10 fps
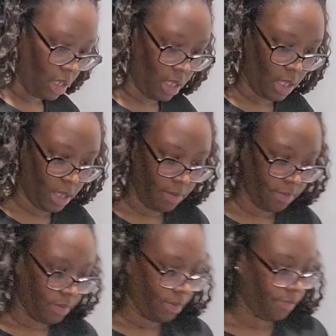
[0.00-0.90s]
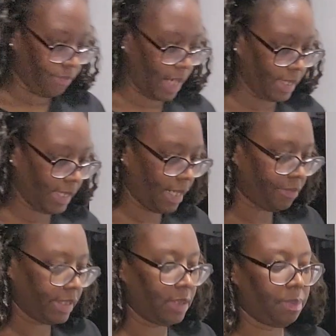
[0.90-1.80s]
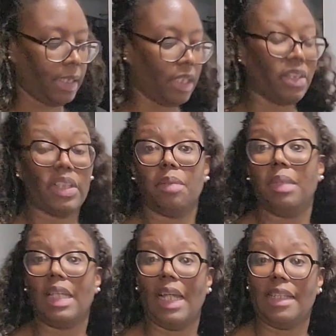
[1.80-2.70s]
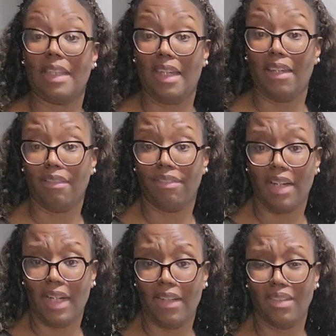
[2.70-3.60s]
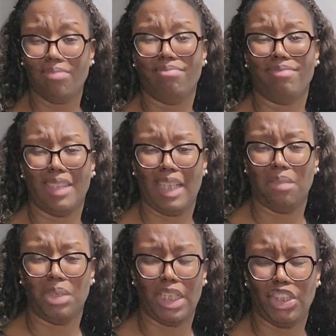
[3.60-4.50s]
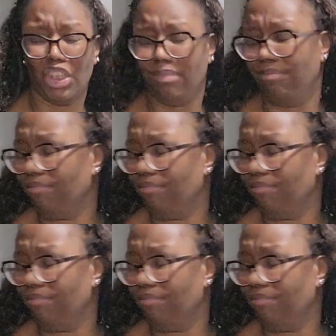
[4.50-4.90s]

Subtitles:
And finding that recipe to cook them in like the air fryer, game changer.